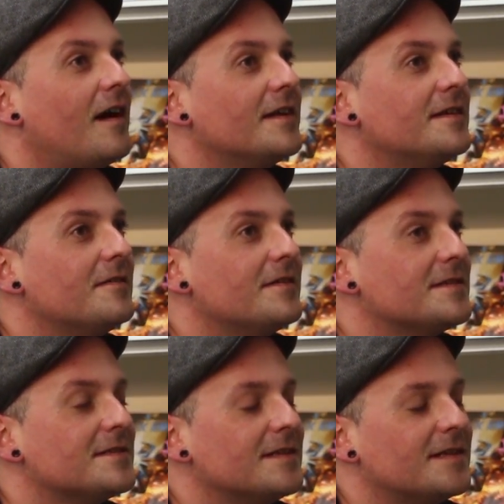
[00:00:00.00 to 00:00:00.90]
I don't
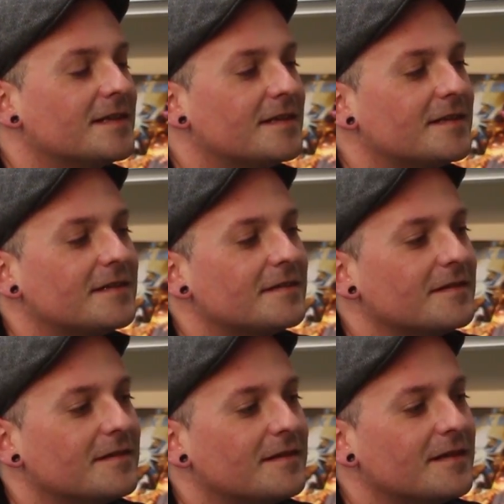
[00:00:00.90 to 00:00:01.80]
necessarily think that
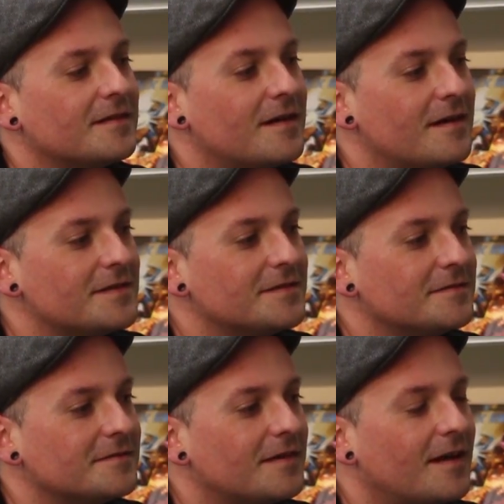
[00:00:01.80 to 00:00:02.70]
they're not,
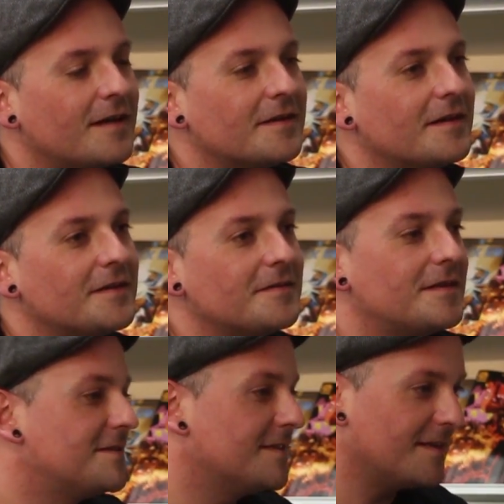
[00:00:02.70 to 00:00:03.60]
and I
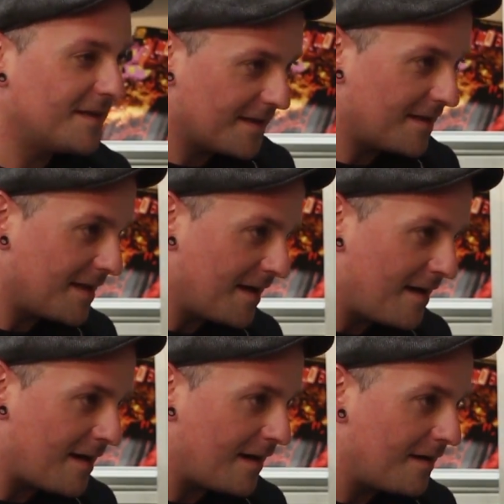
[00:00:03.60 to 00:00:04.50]
don't necessarily think that they
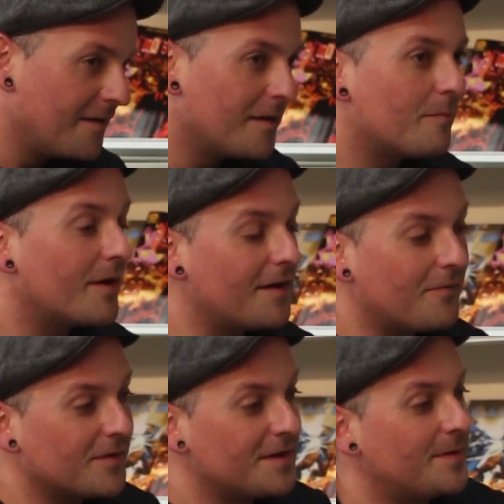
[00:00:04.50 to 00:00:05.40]
are, but I
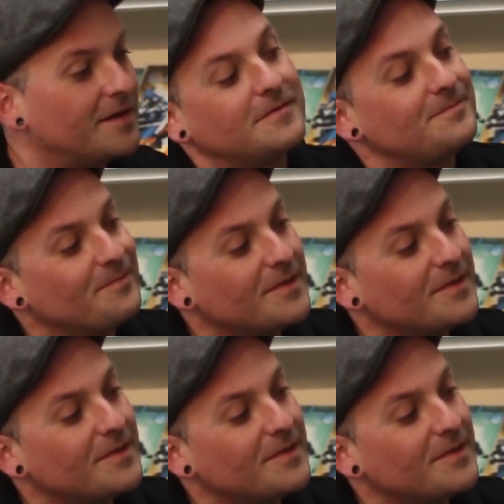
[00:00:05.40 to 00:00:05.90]
don't worry about it.